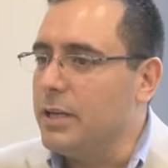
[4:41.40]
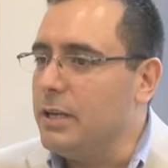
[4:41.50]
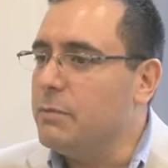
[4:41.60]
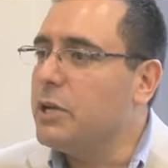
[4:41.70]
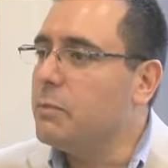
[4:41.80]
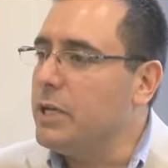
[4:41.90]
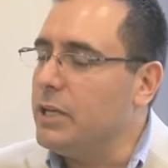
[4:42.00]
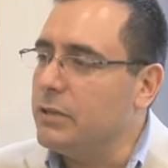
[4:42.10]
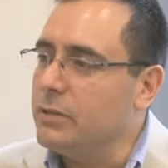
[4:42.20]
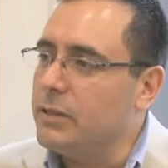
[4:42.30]
In my
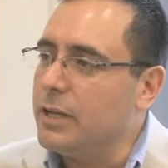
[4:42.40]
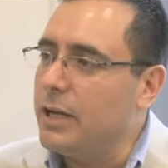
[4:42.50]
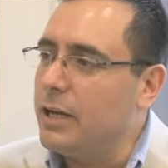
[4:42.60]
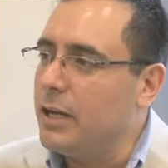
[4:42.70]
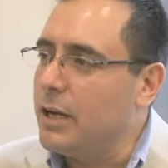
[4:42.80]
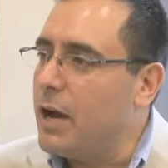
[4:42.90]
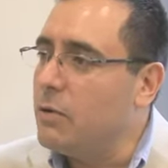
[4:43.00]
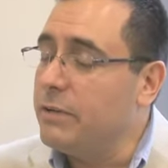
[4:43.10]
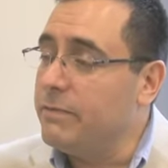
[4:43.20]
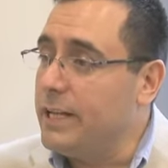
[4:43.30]
opinion,
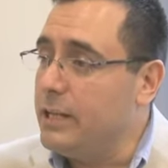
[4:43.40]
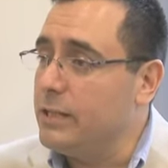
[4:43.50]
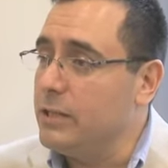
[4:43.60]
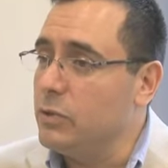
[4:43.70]
our ability